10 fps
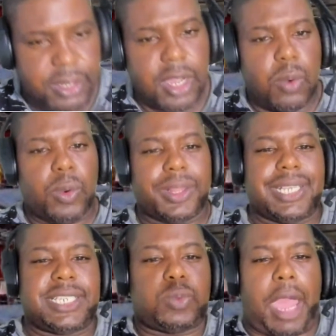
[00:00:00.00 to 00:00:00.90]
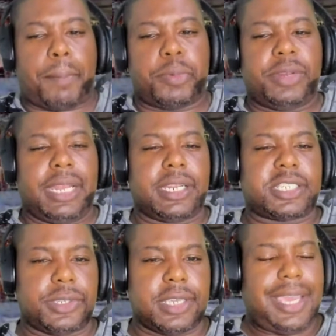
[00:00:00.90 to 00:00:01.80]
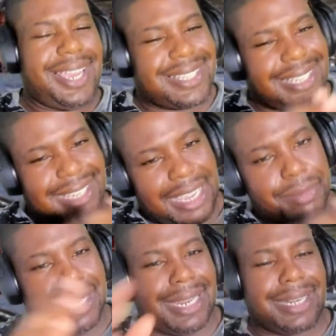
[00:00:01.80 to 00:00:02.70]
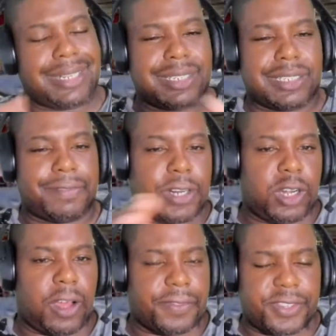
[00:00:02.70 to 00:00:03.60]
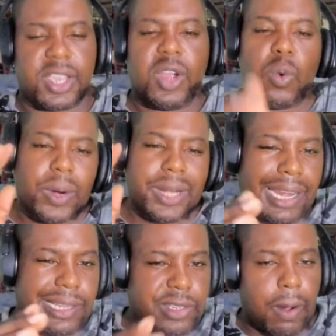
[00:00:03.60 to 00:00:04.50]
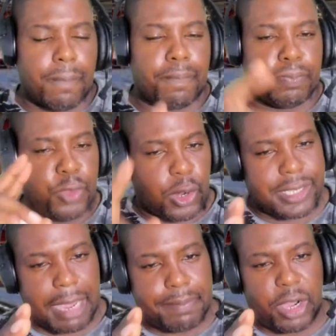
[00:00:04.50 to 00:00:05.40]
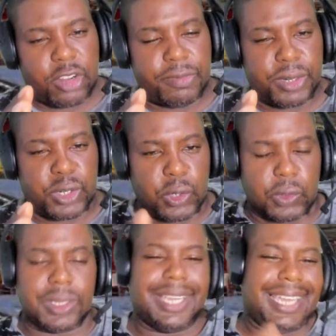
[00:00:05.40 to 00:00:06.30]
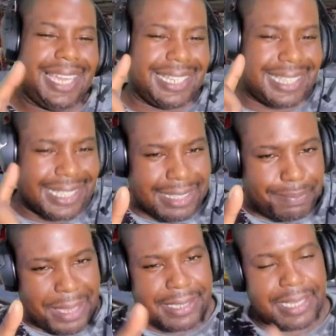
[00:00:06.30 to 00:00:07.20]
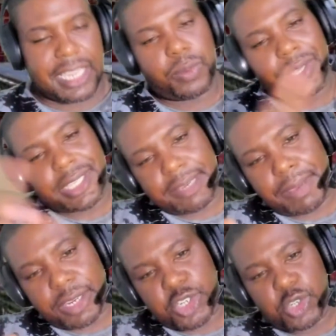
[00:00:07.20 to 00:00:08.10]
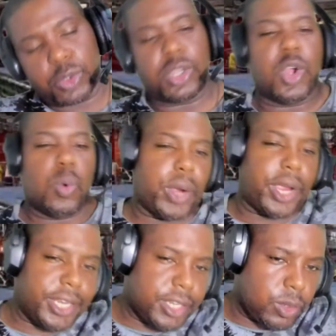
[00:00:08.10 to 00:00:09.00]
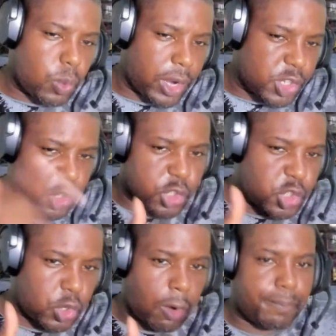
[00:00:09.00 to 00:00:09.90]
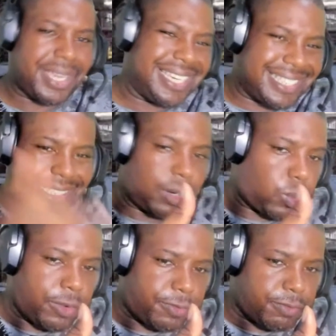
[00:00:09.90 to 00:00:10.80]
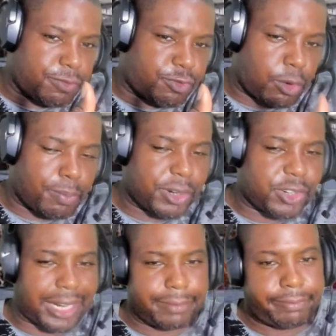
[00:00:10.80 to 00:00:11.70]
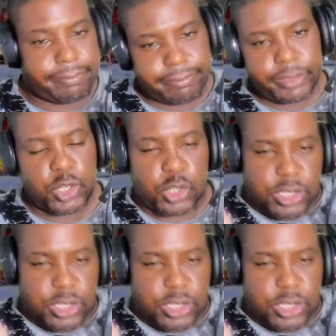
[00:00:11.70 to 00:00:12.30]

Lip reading: Well, this is what happened with Lennox Lewis. He said him and Lennox are different cloths. When Lennox got knocked out by Oliver Cole, he did the best thing. He went to Emmanuel Stewart. When Joshua got beat, he stuck with Rob McCracken. You can see the